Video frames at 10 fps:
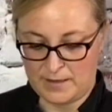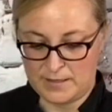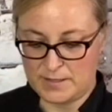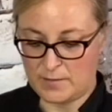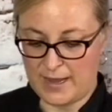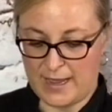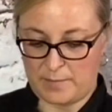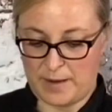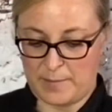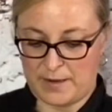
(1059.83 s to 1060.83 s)
So I add
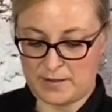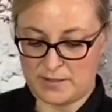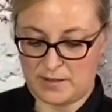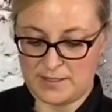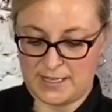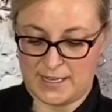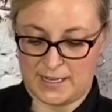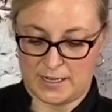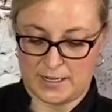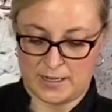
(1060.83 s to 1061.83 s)
my pear salsa
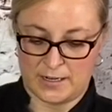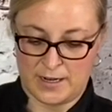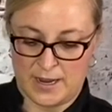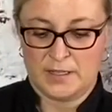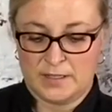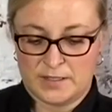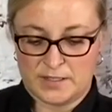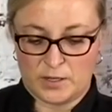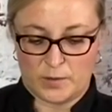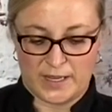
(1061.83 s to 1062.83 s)
here.
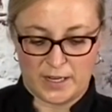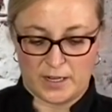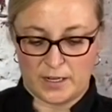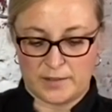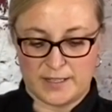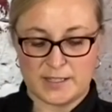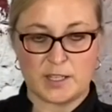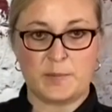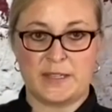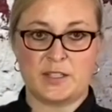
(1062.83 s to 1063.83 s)
So here, this
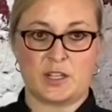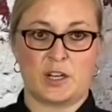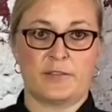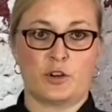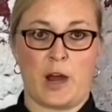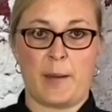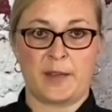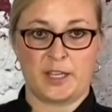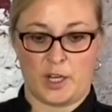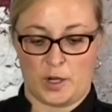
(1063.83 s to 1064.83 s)
could be served grab
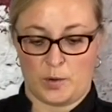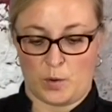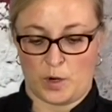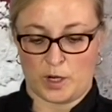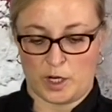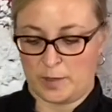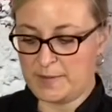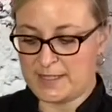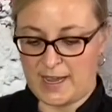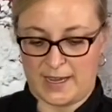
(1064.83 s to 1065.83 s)
and go or
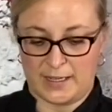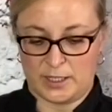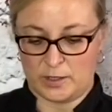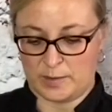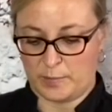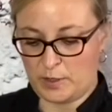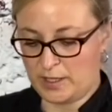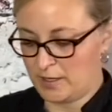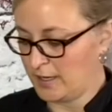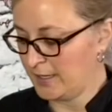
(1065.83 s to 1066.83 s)
curbside. You could put
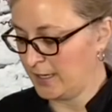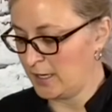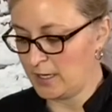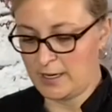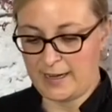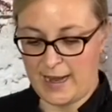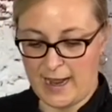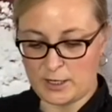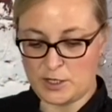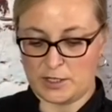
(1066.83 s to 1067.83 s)
it on here and
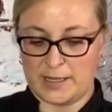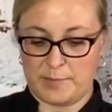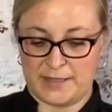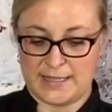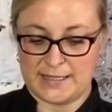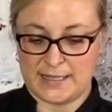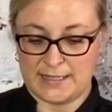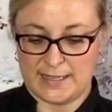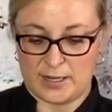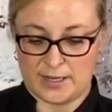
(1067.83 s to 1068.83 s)
actually place the
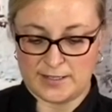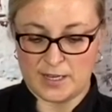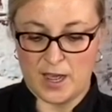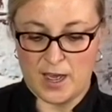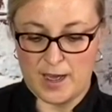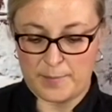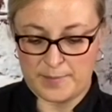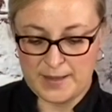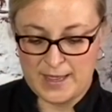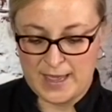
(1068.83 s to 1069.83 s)
lid on top
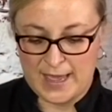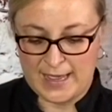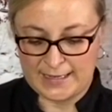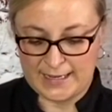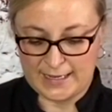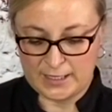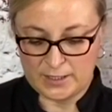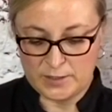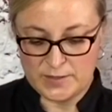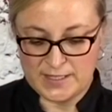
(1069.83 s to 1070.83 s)
and get it
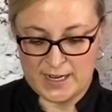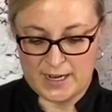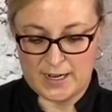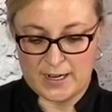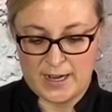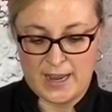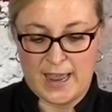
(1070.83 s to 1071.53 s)
closed there.